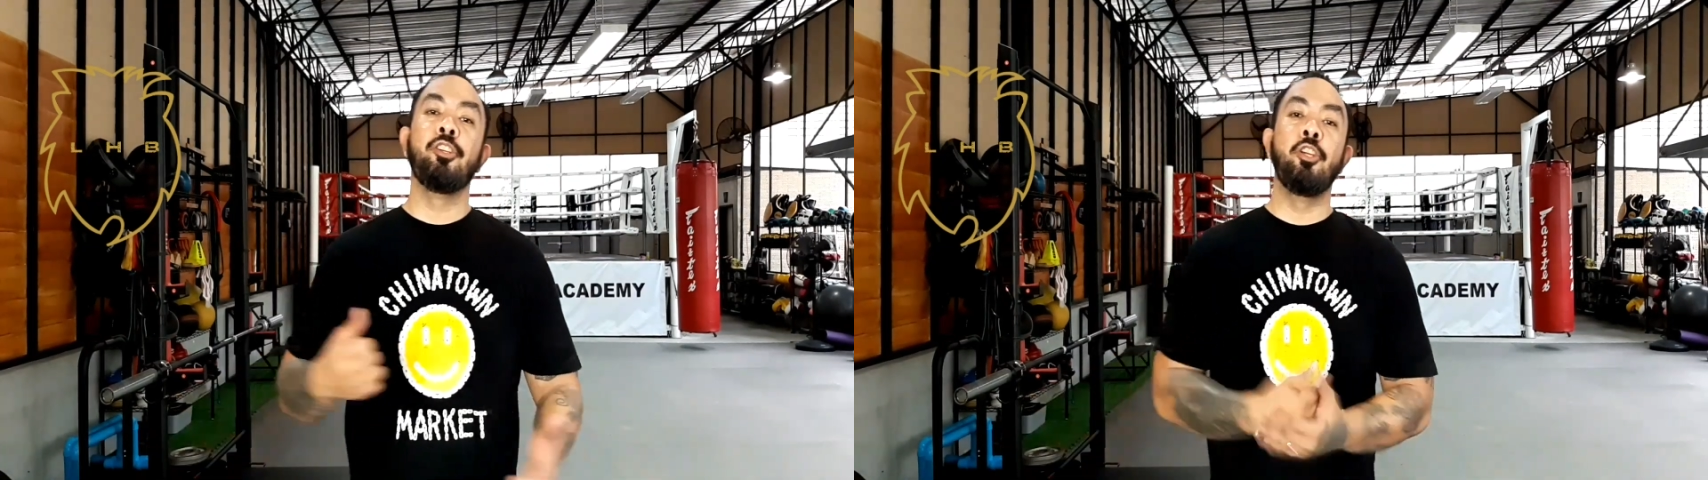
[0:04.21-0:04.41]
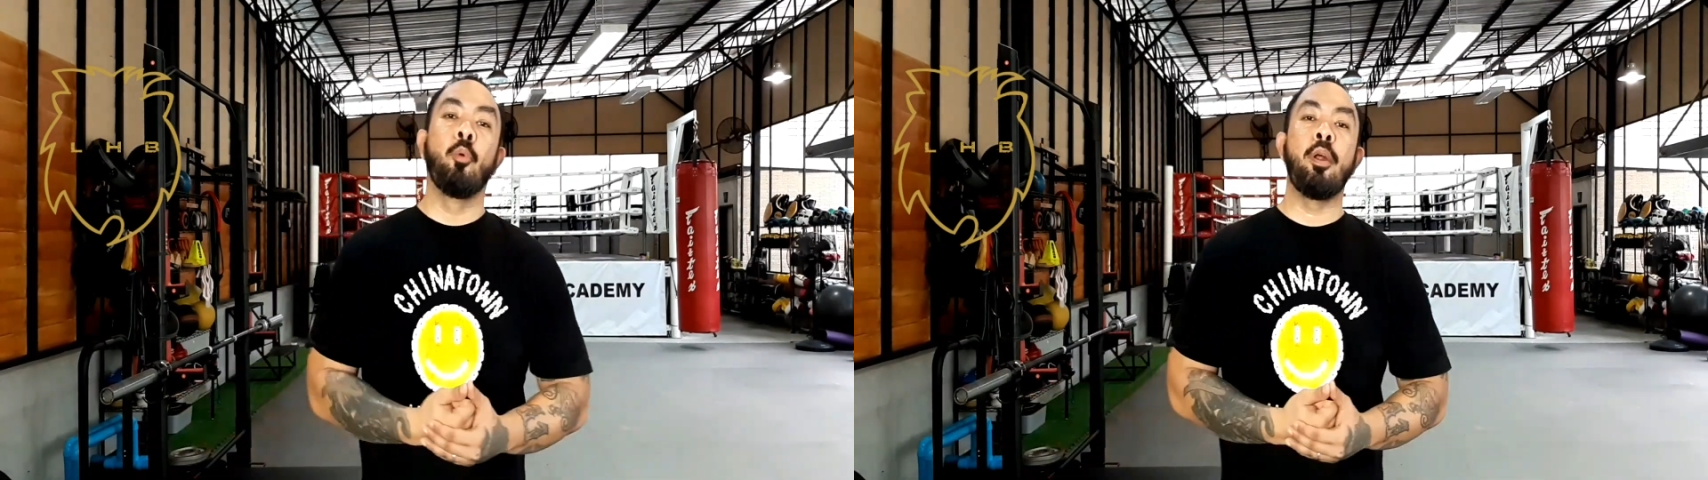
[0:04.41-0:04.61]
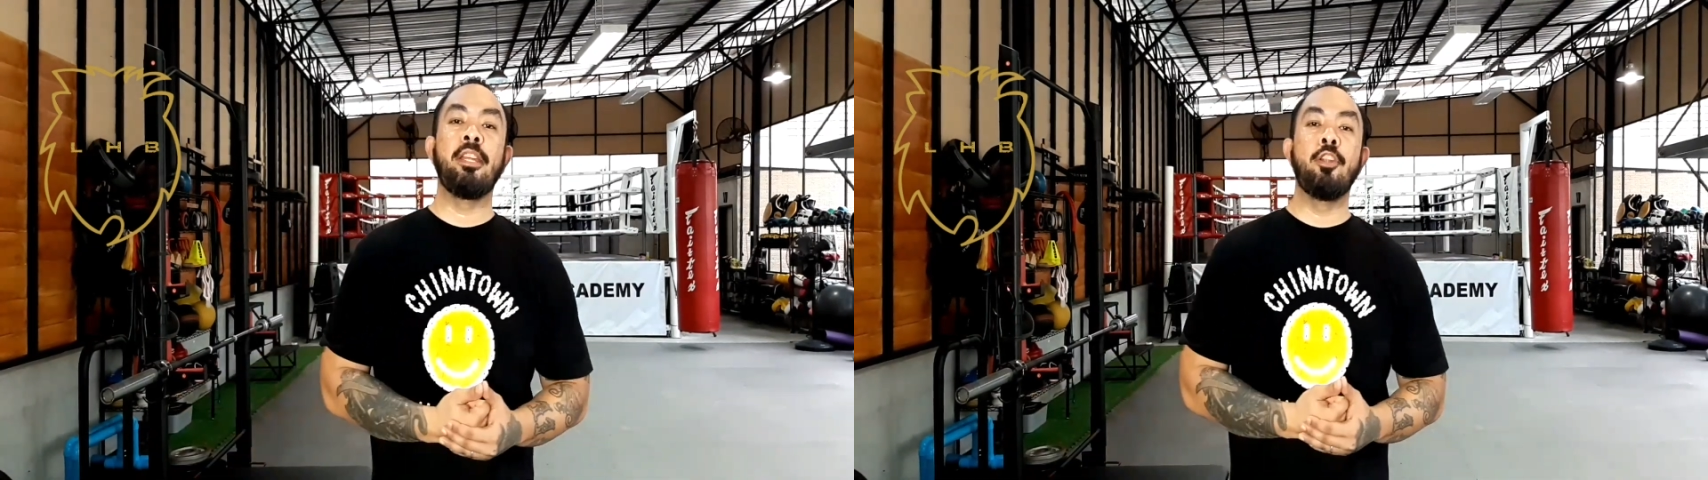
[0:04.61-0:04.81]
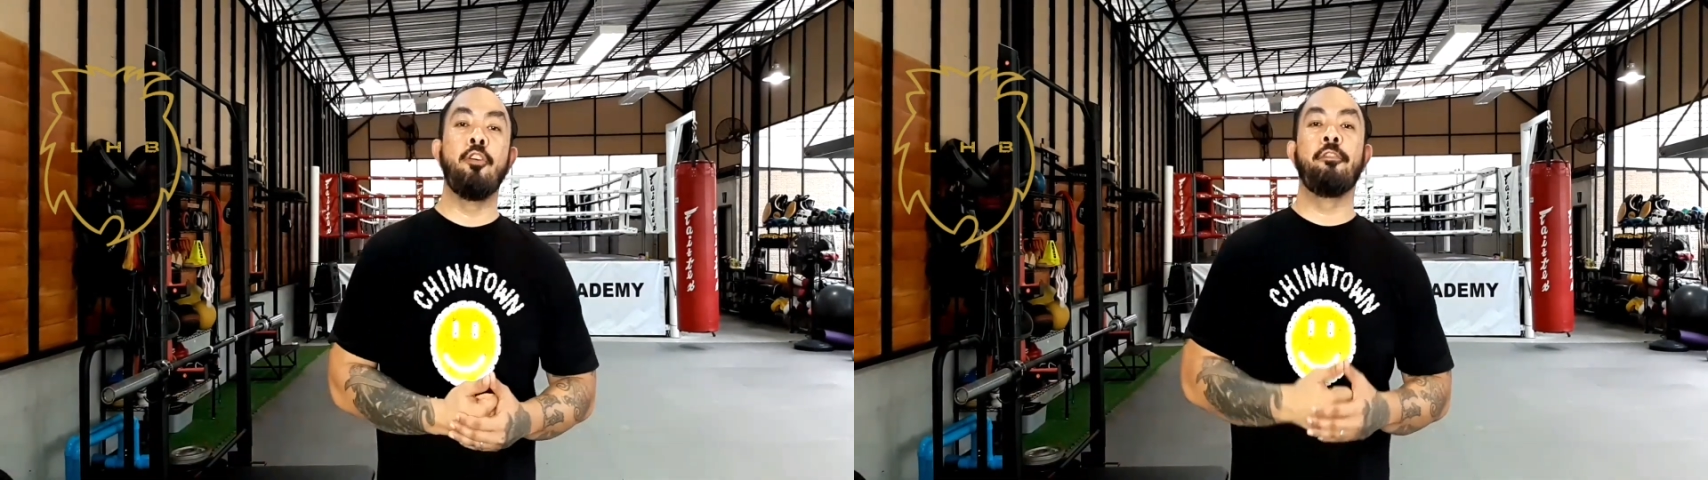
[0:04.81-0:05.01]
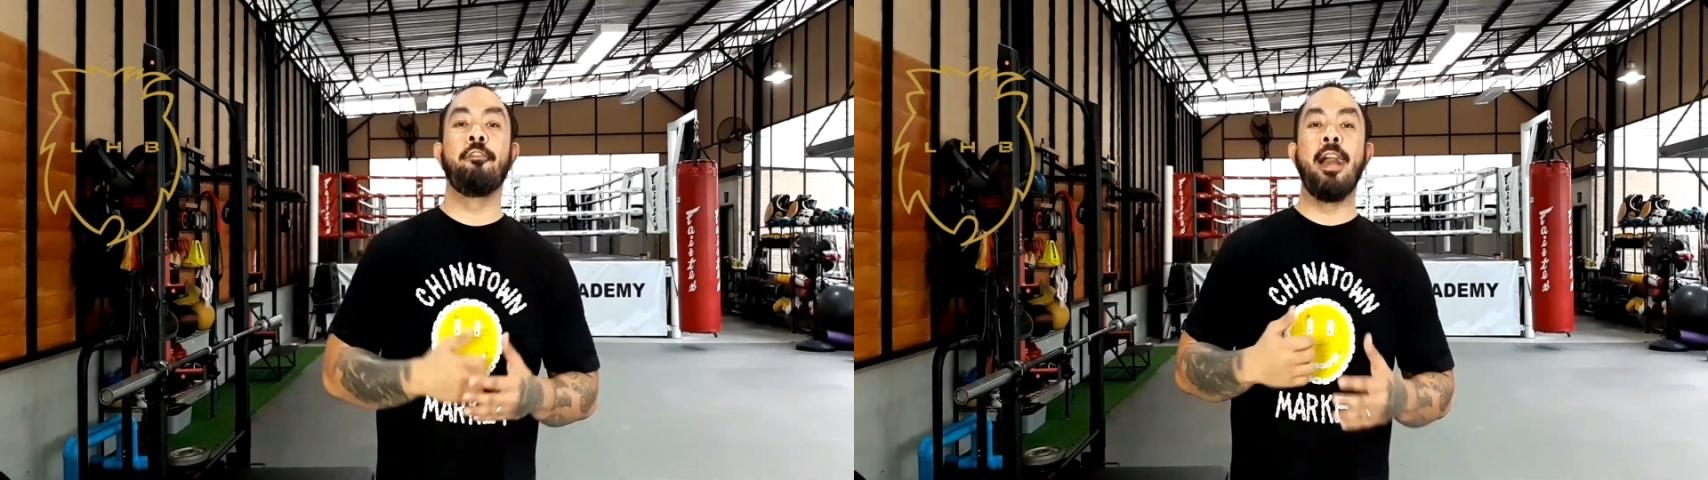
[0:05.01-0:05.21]
You already
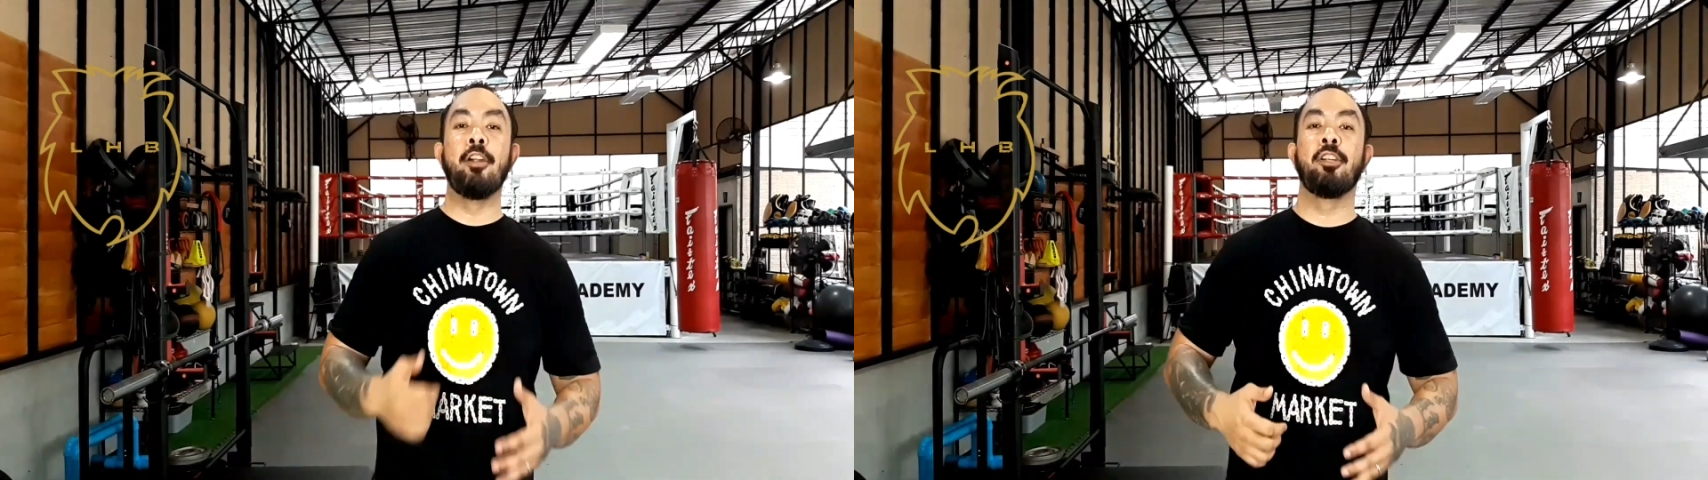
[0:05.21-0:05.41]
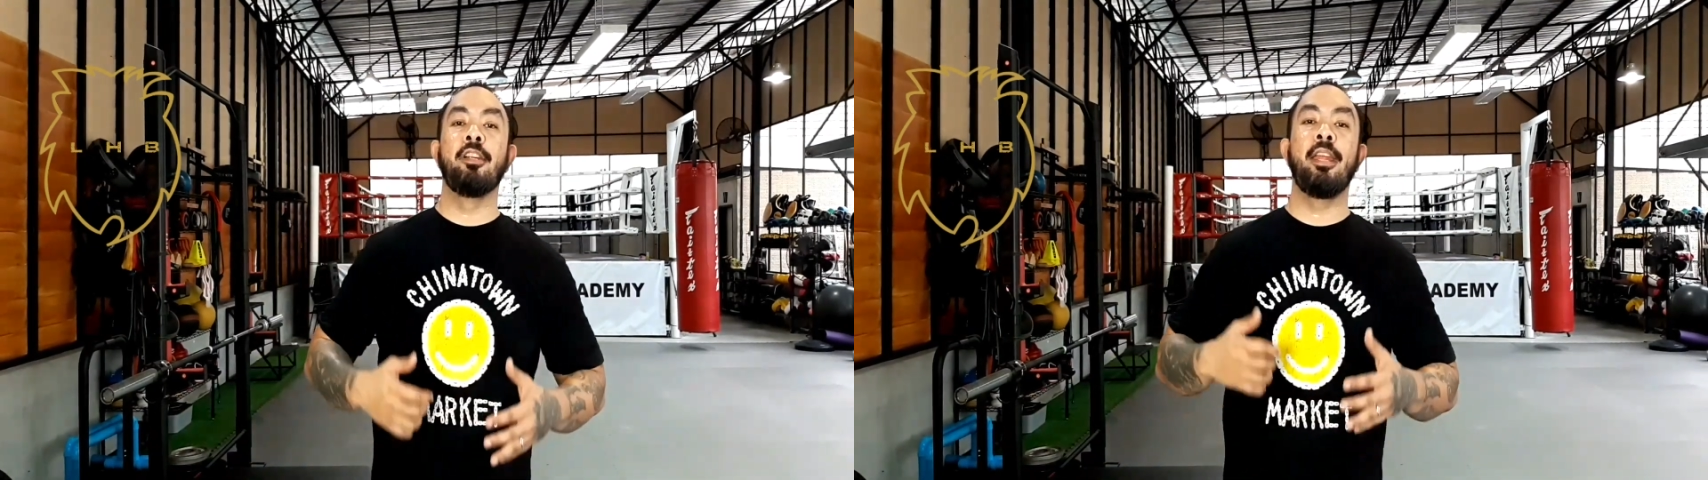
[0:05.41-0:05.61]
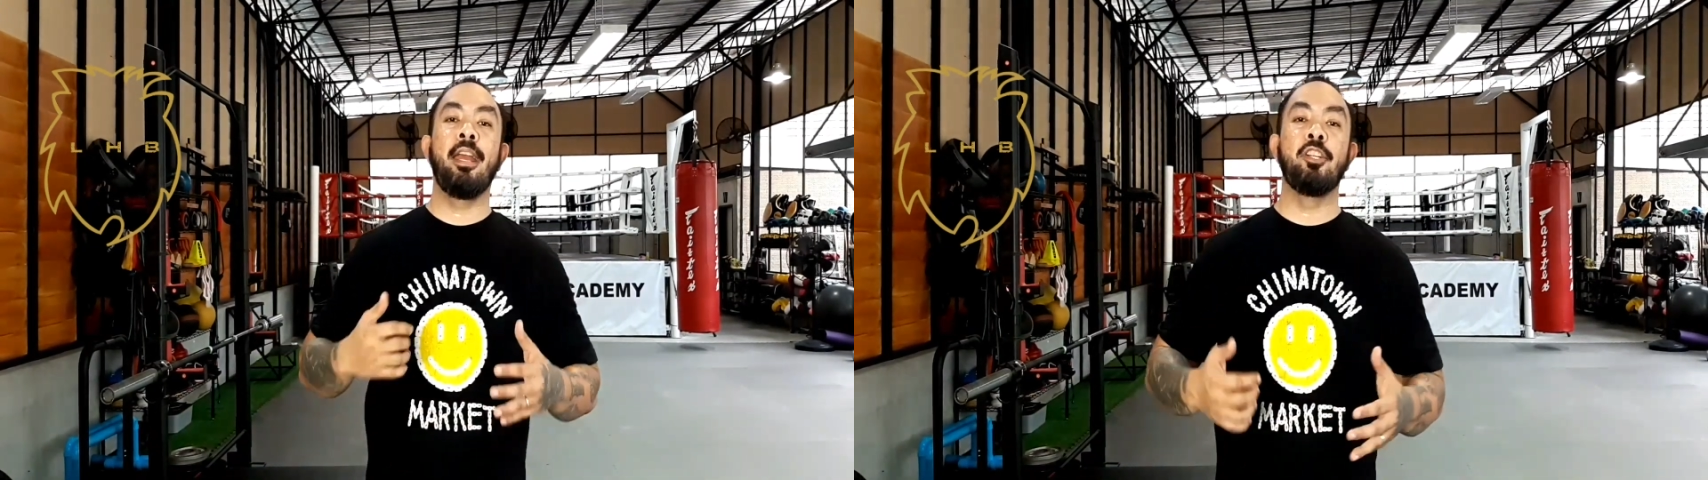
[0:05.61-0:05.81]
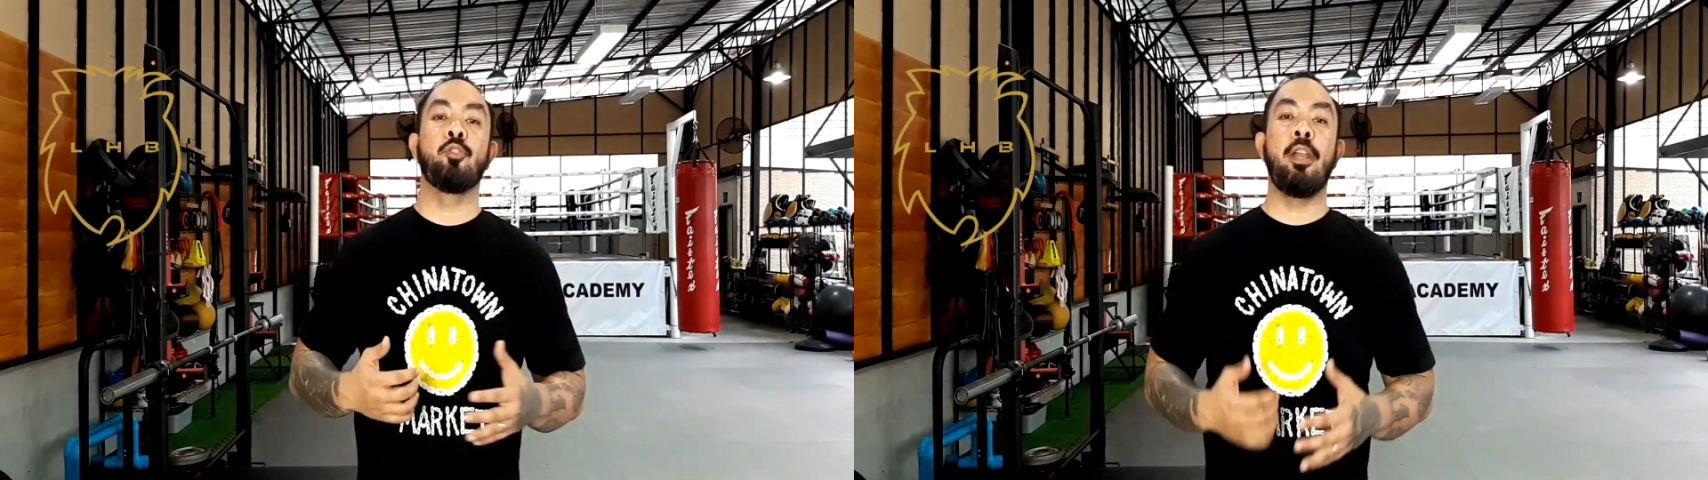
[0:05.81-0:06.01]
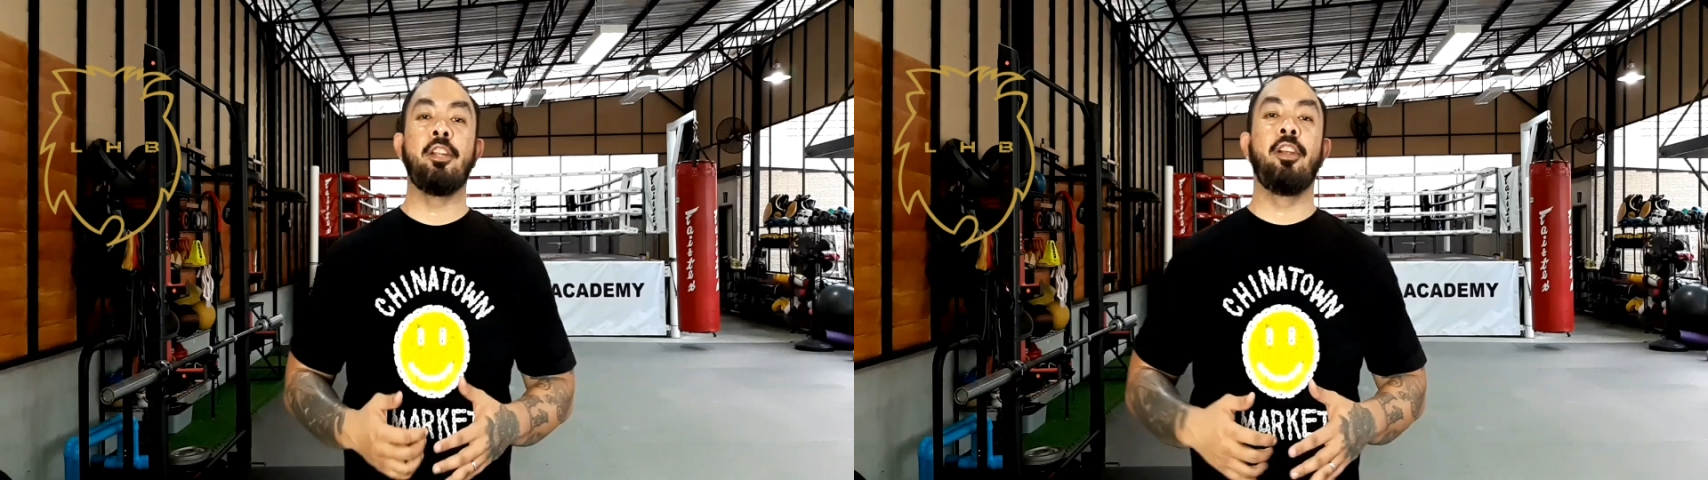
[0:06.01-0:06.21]
know, founder and head
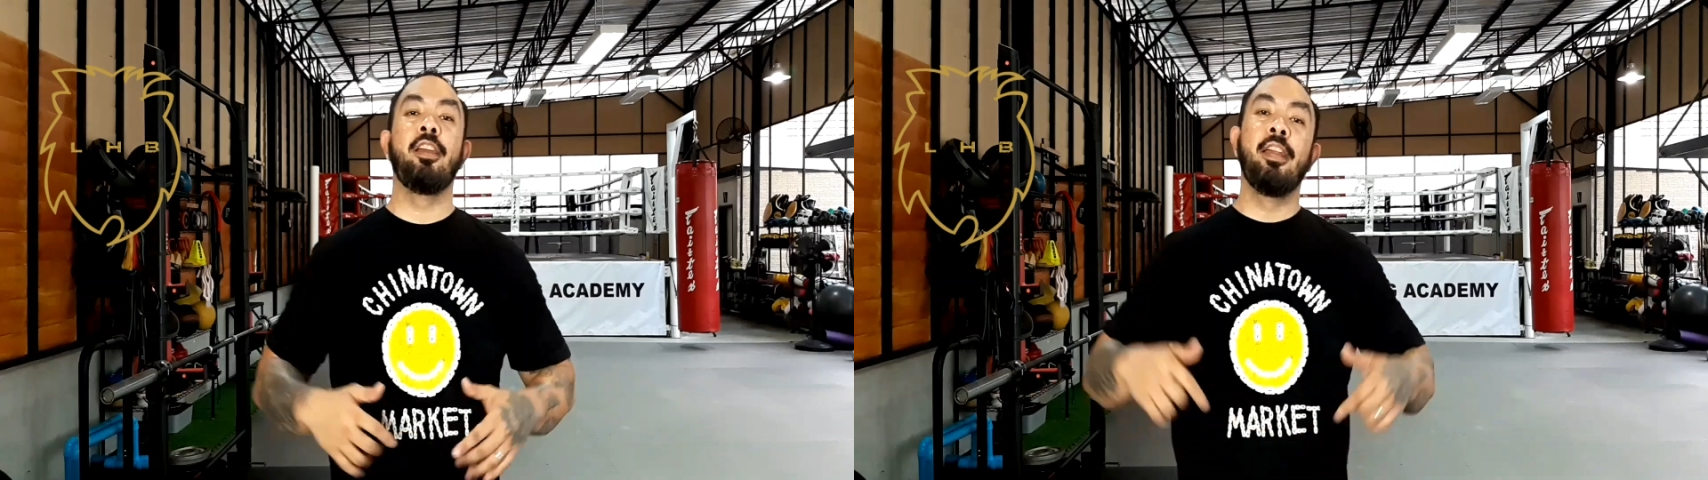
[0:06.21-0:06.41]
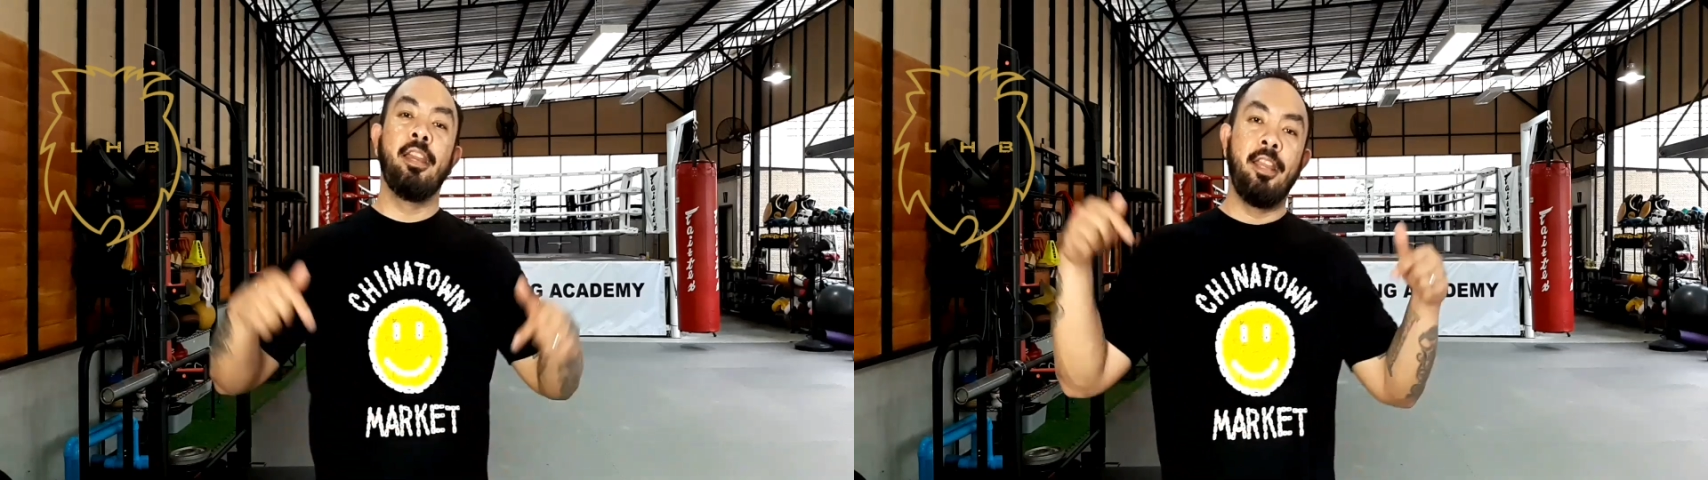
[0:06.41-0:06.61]
trainer